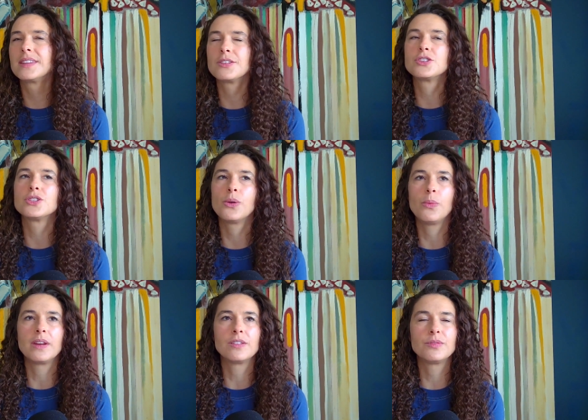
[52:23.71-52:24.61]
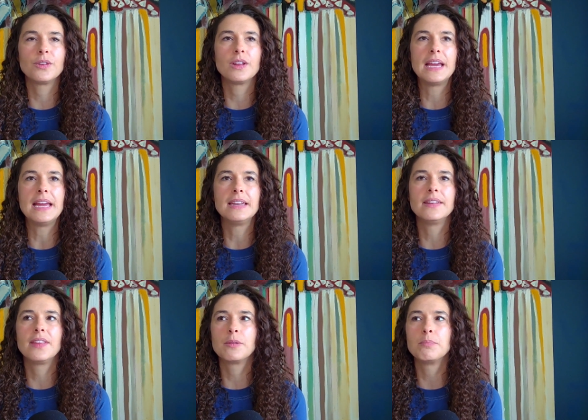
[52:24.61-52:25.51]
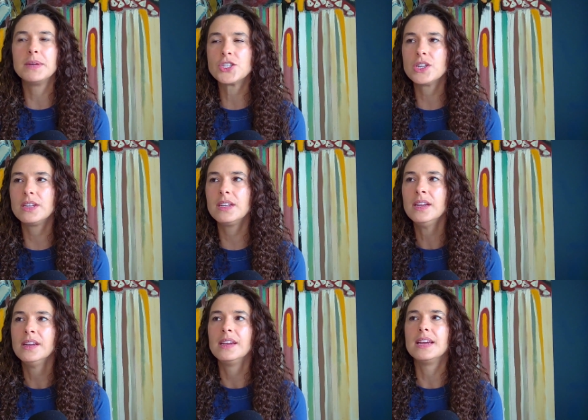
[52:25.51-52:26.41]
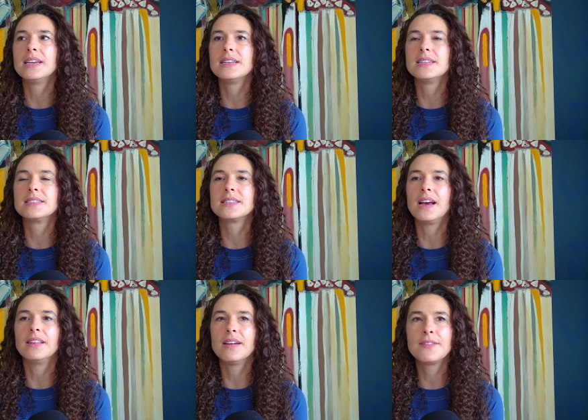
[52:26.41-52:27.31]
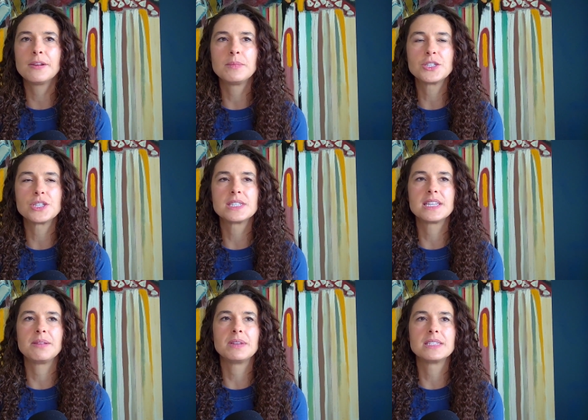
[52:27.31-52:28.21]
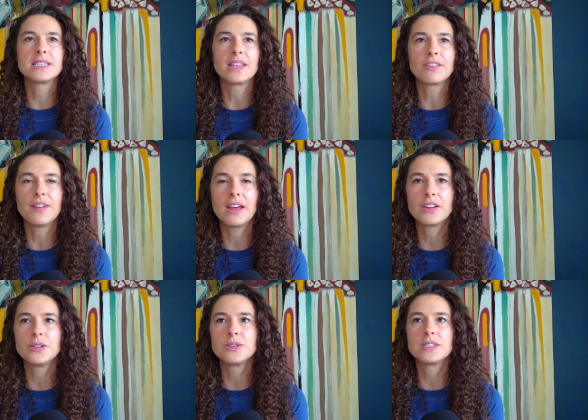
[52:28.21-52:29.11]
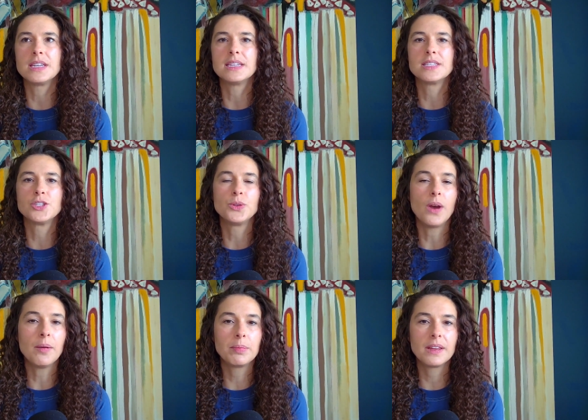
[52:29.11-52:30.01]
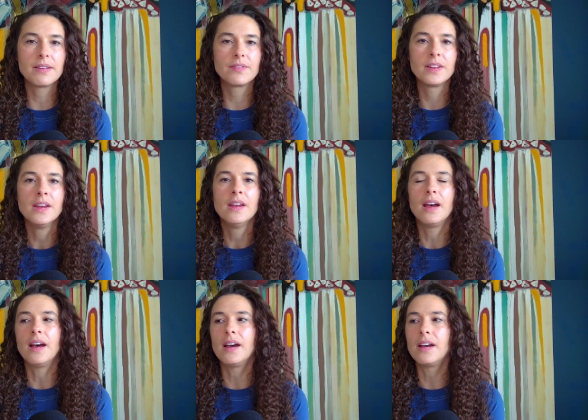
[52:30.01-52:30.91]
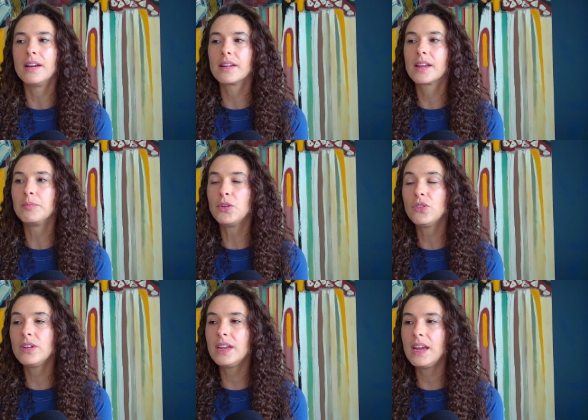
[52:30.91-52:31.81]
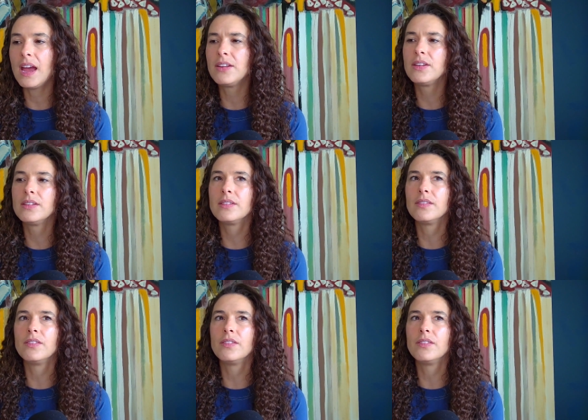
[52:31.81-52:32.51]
they're so wonderful and their mission is I love their mission statements and their values. It's to uplift uh, community and